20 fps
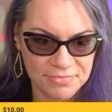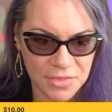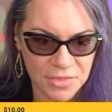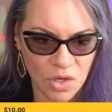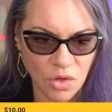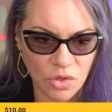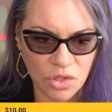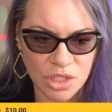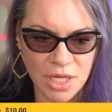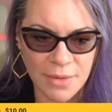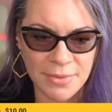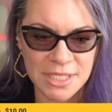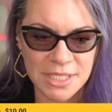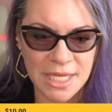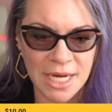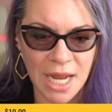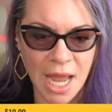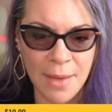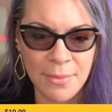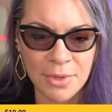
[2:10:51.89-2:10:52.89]
Coach Debbie
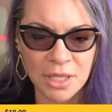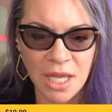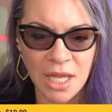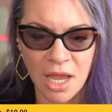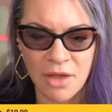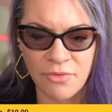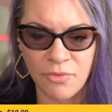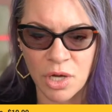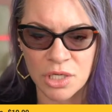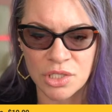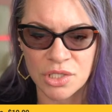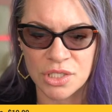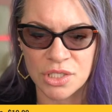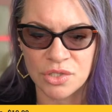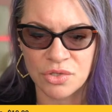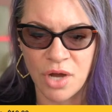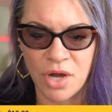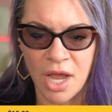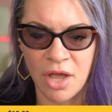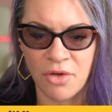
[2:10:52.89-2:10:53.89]
said, Emily, I've watched this
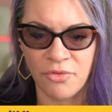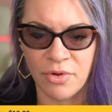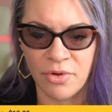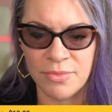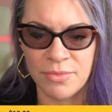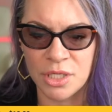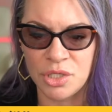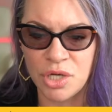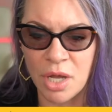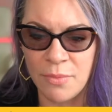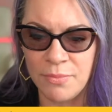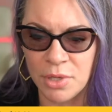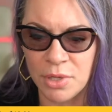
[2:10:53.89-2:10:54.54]
trial from the jump,